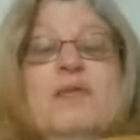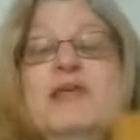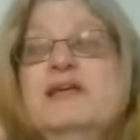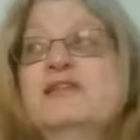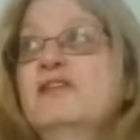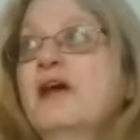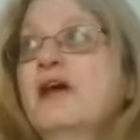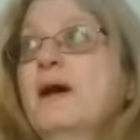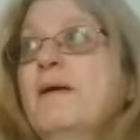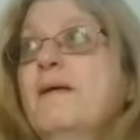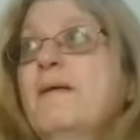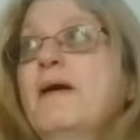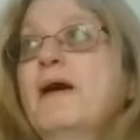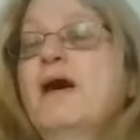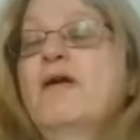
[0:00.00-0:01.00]

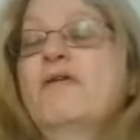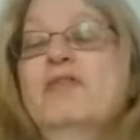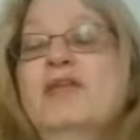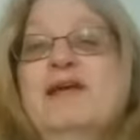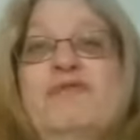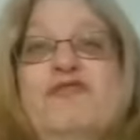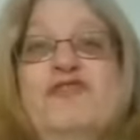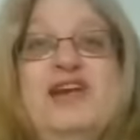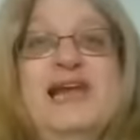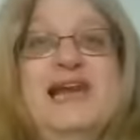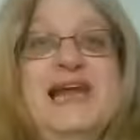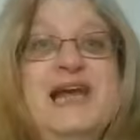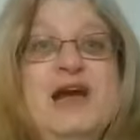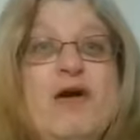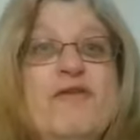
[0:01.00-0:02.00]
the
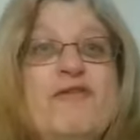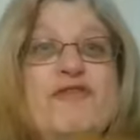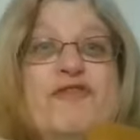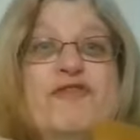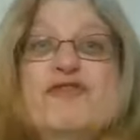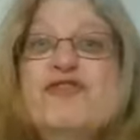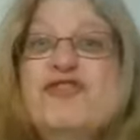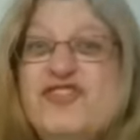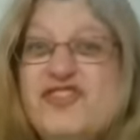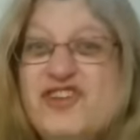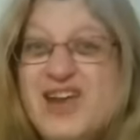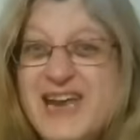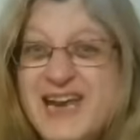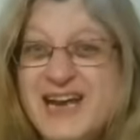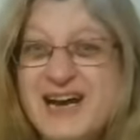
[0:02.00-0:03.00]
feeling of
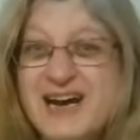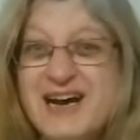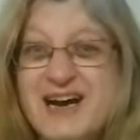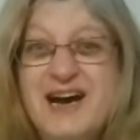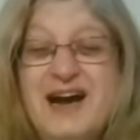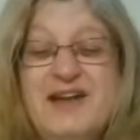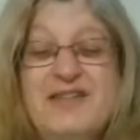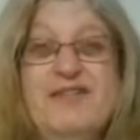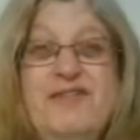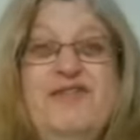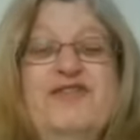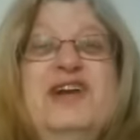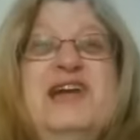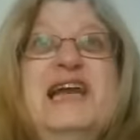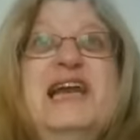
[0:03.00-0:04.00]
fear, the
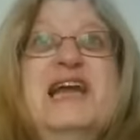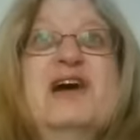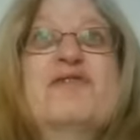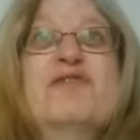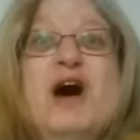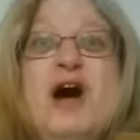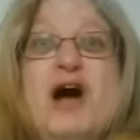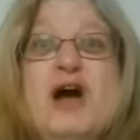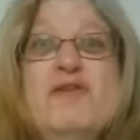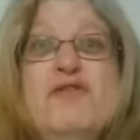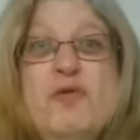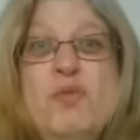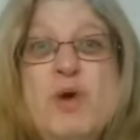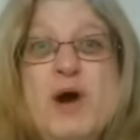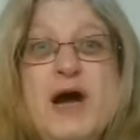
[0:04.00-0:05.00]
feeling of
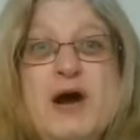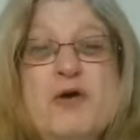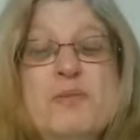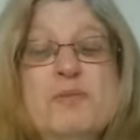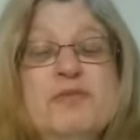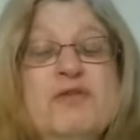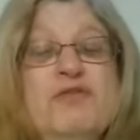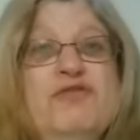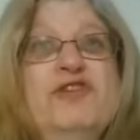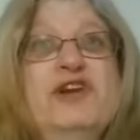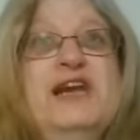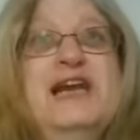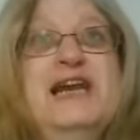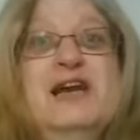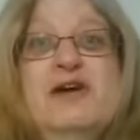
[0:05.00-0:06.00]
overwhelm, the
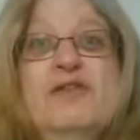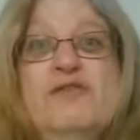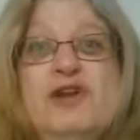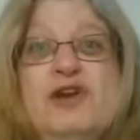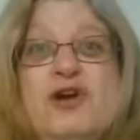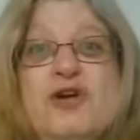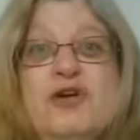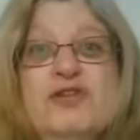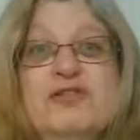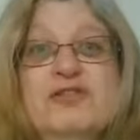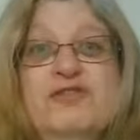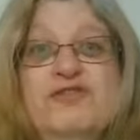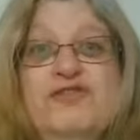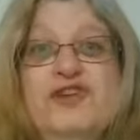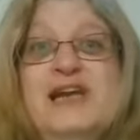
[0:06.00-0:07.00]
feeling of loss,
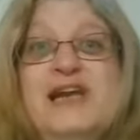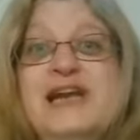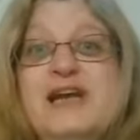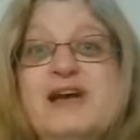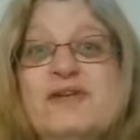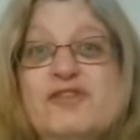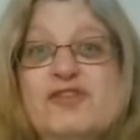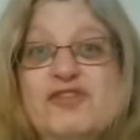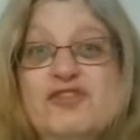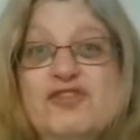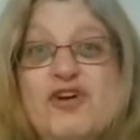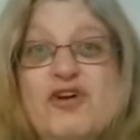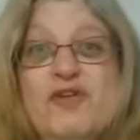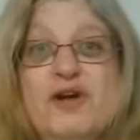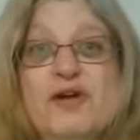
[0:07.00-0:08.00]
the feeling of
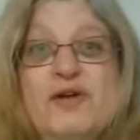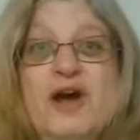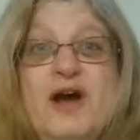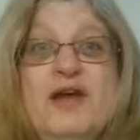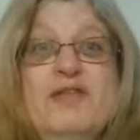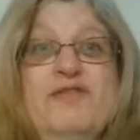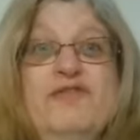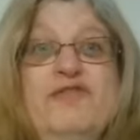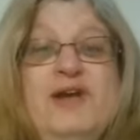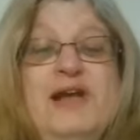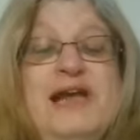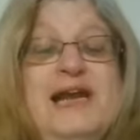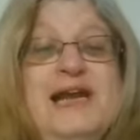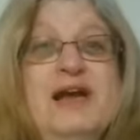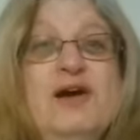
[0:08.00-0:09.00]
sorrow, the
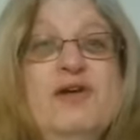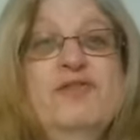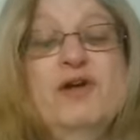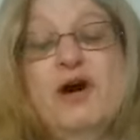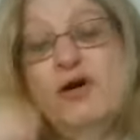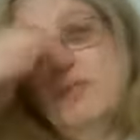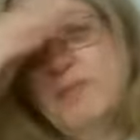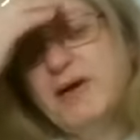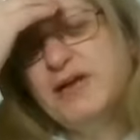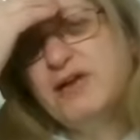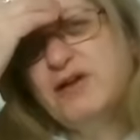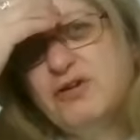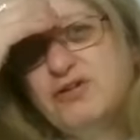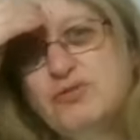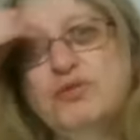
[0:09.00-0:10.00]
feeling of, oh my
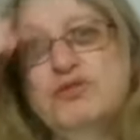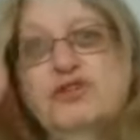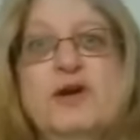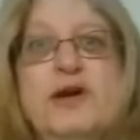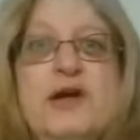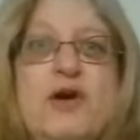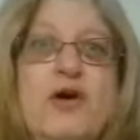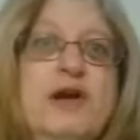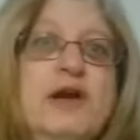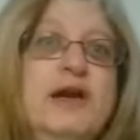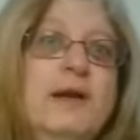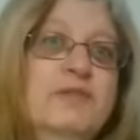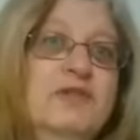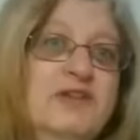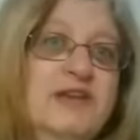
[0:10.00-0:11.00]
gosh, what's going on? And
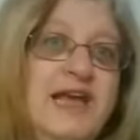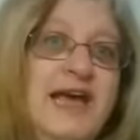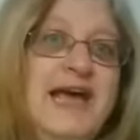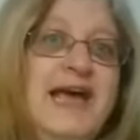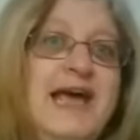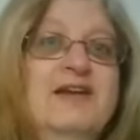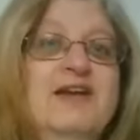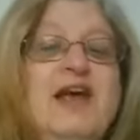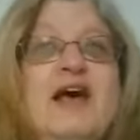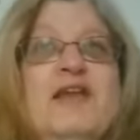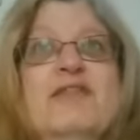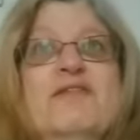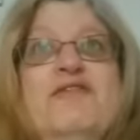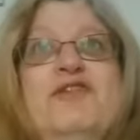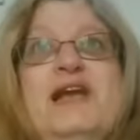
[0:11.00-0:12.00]
I'm scared.
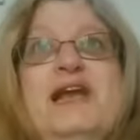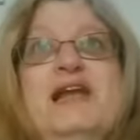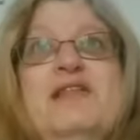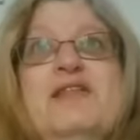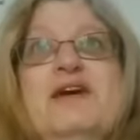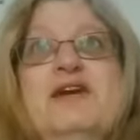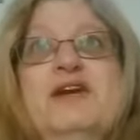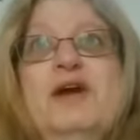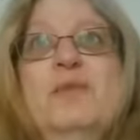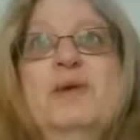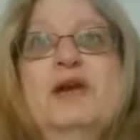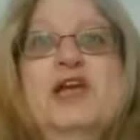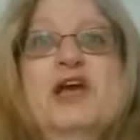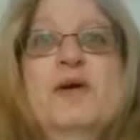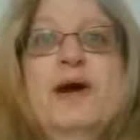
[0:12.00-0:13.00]
The feeling that, you know,
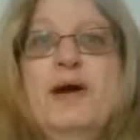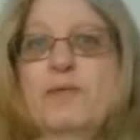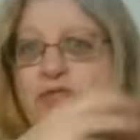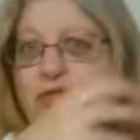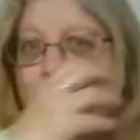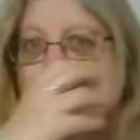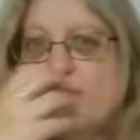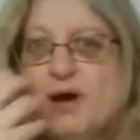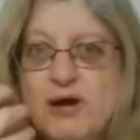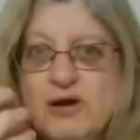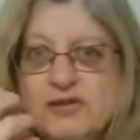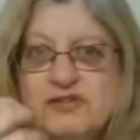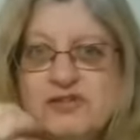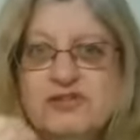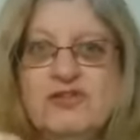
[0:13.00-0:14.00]
when you go out with the
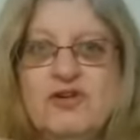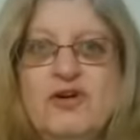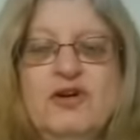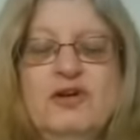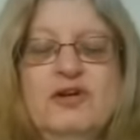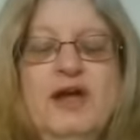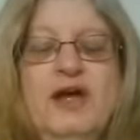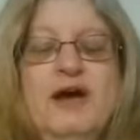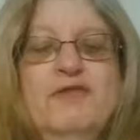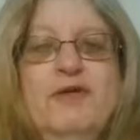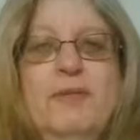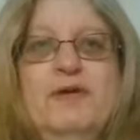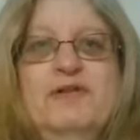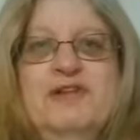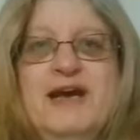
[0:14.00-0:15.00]
masks on
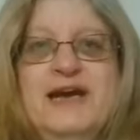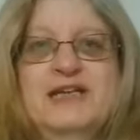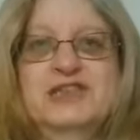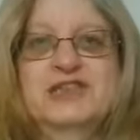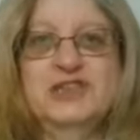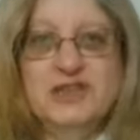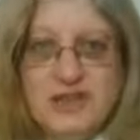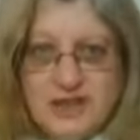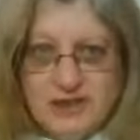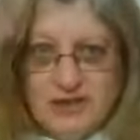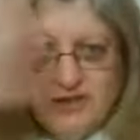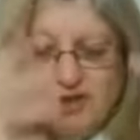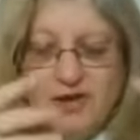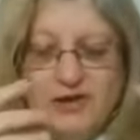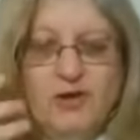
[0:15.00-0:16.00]
for protection
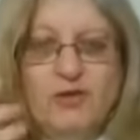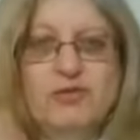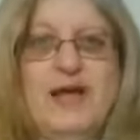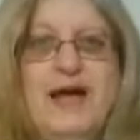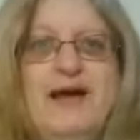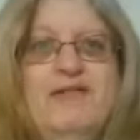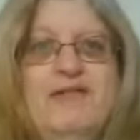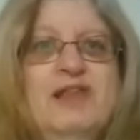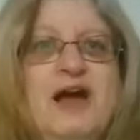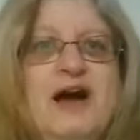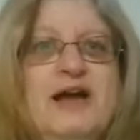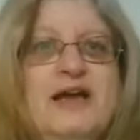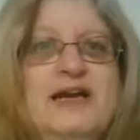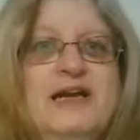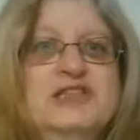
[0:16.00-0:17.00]
and, you know, not having the
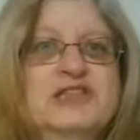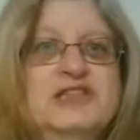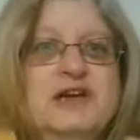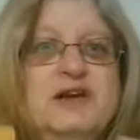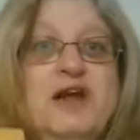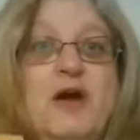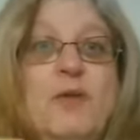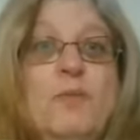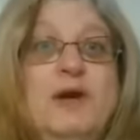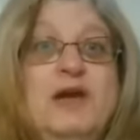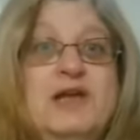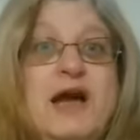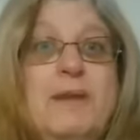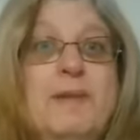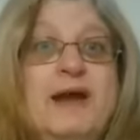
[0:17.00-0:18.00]
eye connection. And when
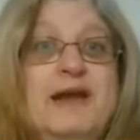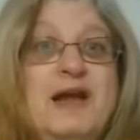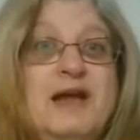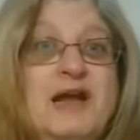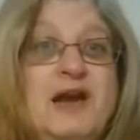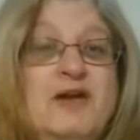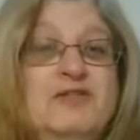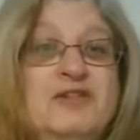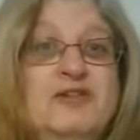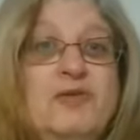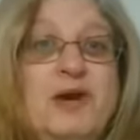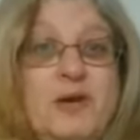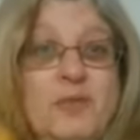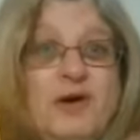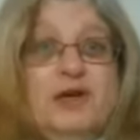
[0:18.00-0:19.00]
you come in close
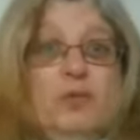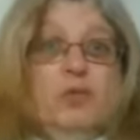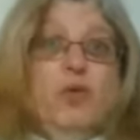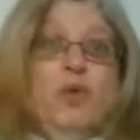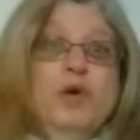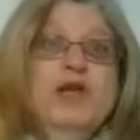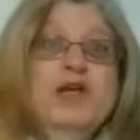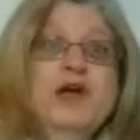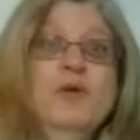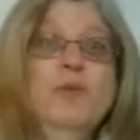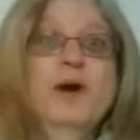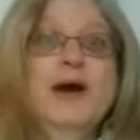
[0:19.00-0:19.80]
to anyone, you're walking